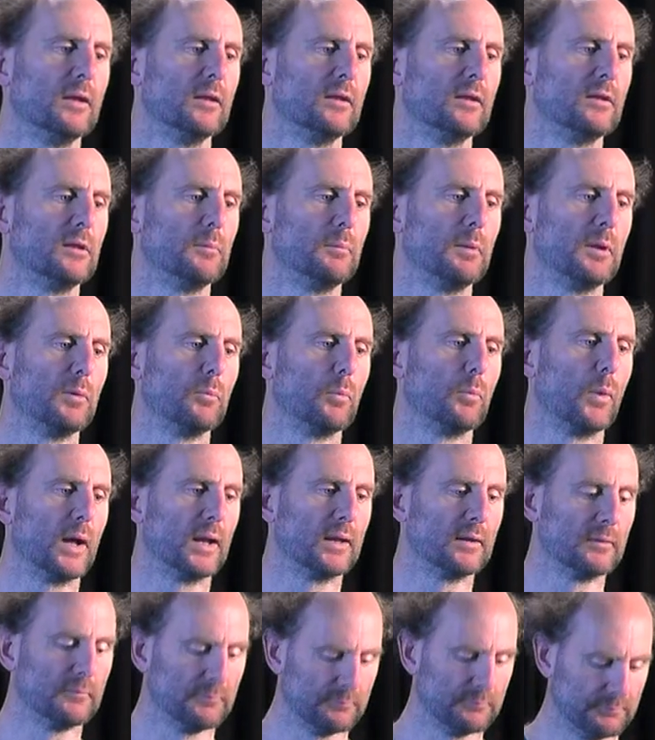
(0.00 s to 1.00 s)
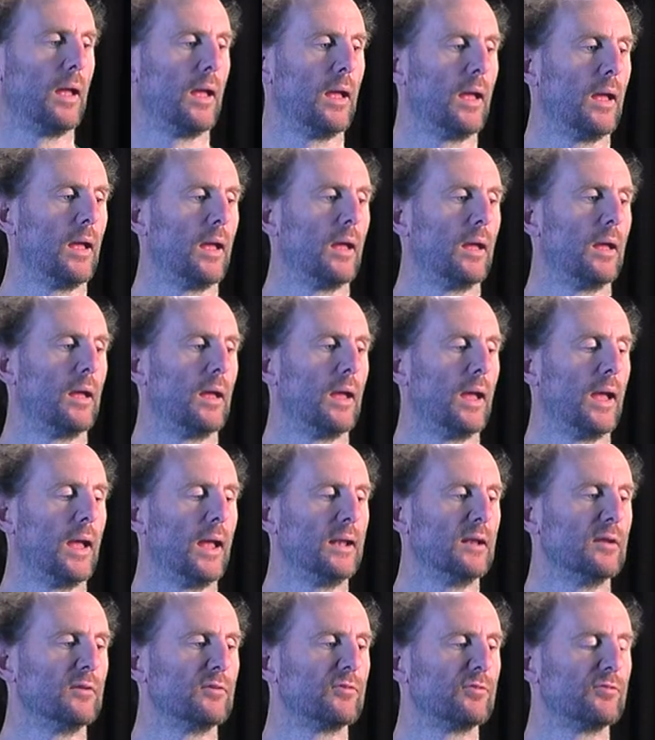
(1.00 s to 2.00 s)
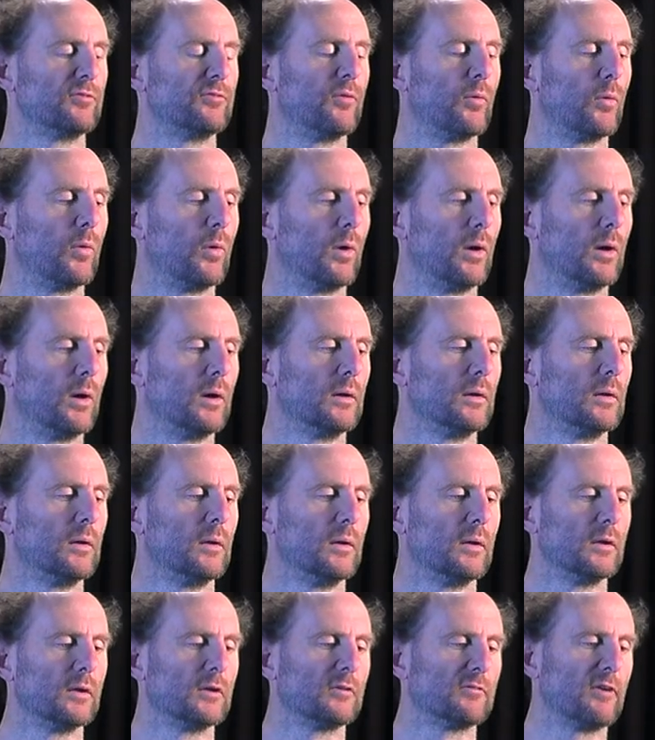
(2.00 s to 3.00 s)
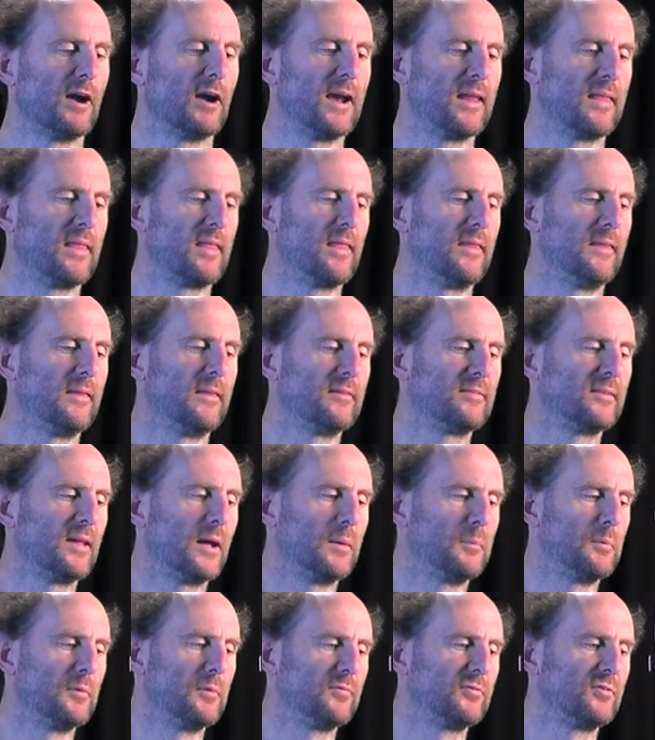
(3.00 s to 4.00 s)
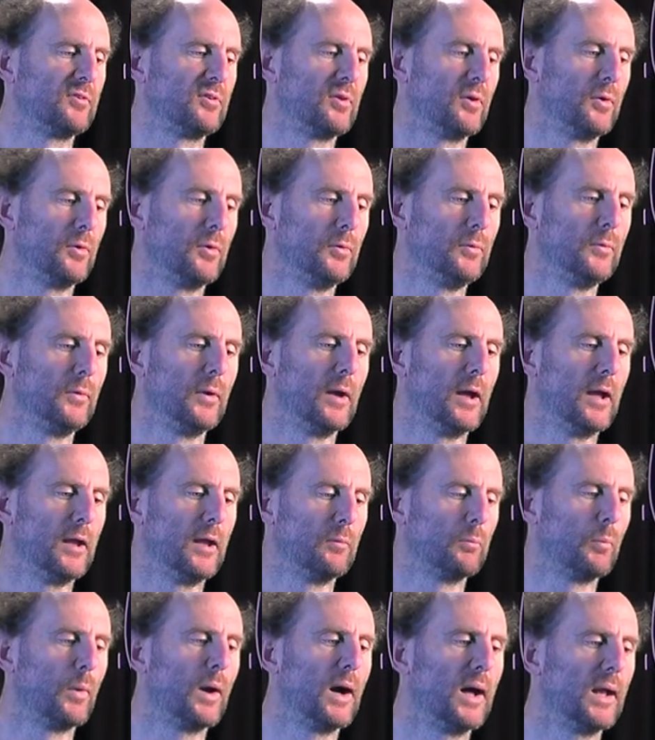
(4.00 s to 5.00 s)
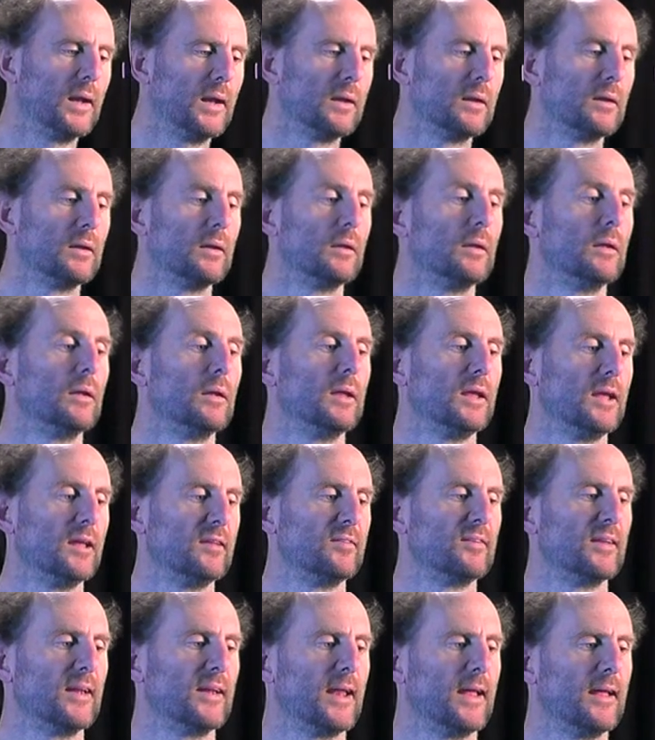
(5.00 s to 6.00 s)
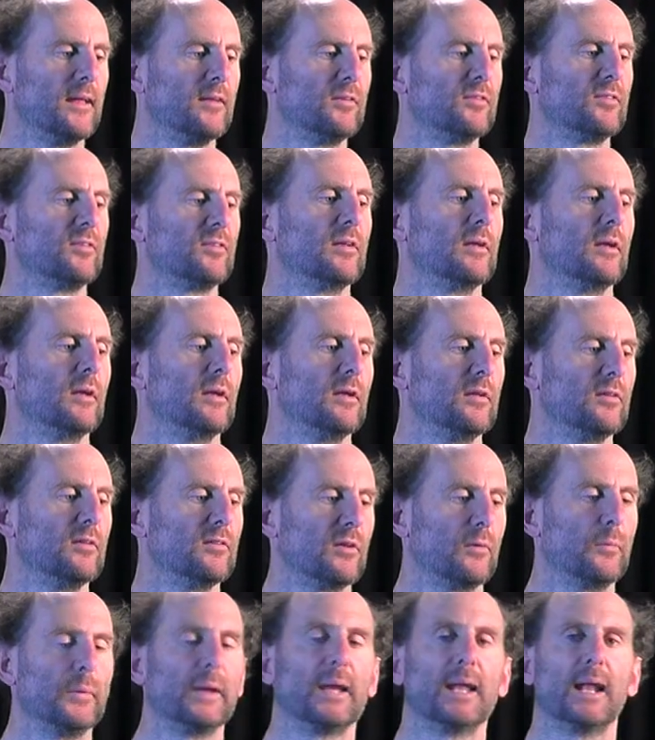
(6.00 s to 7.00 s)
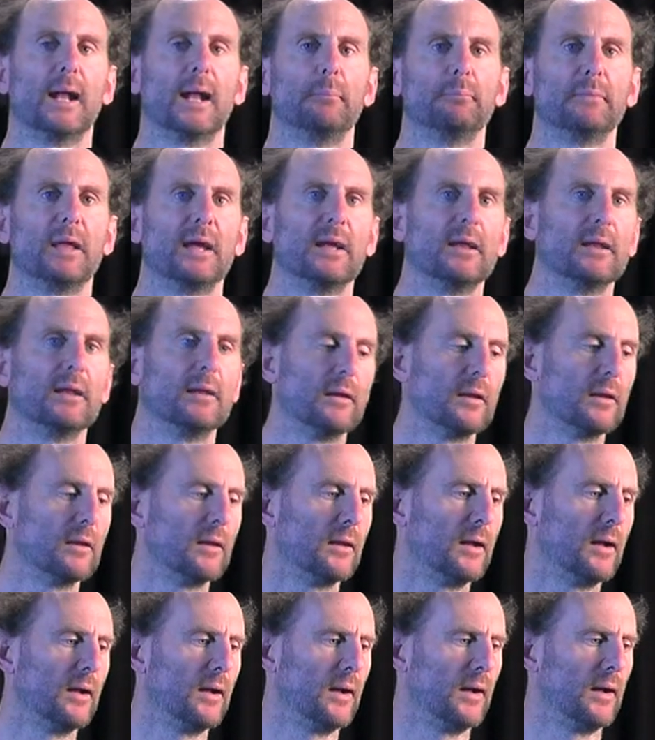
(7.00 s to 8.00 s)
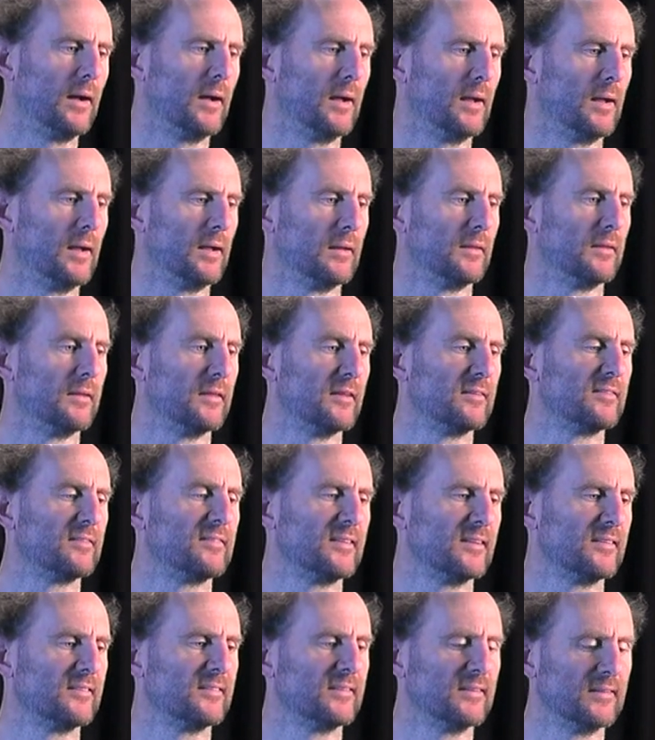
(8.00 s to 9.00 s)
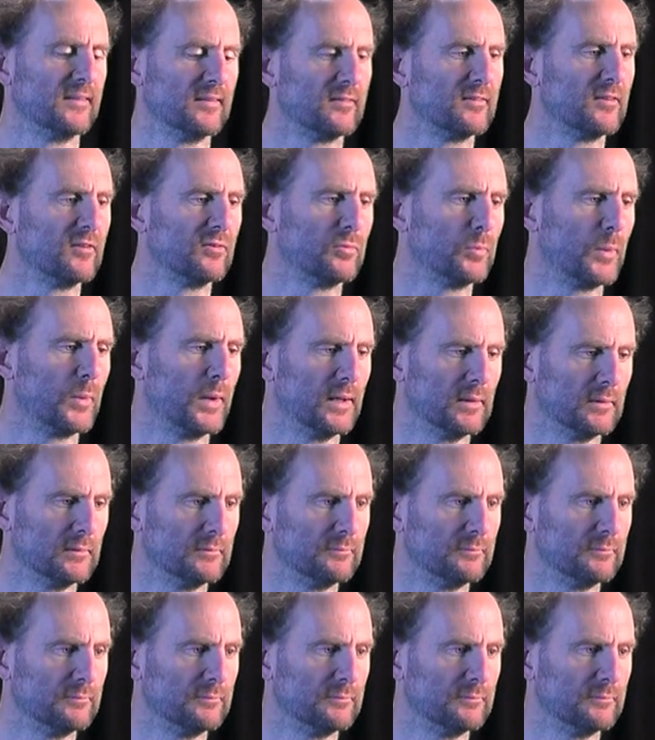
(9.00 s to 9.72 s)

to be 1. And is 4 greater than the sum of 2 and 1? Yes, it is, so we can update this distance as well.